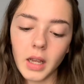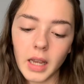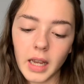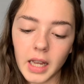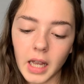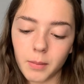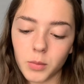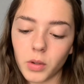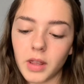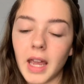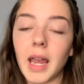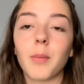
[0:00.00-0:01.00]
It comes with
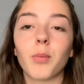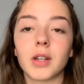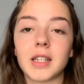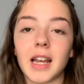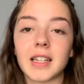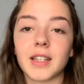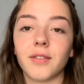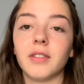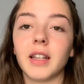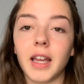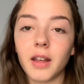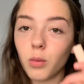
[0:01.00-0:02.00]
a protective
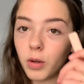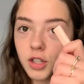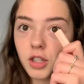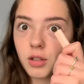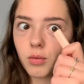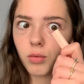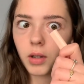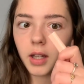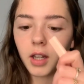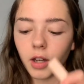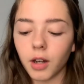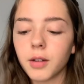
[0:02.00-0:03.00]
lid, which is really
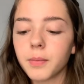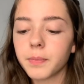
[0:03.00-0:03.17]
good.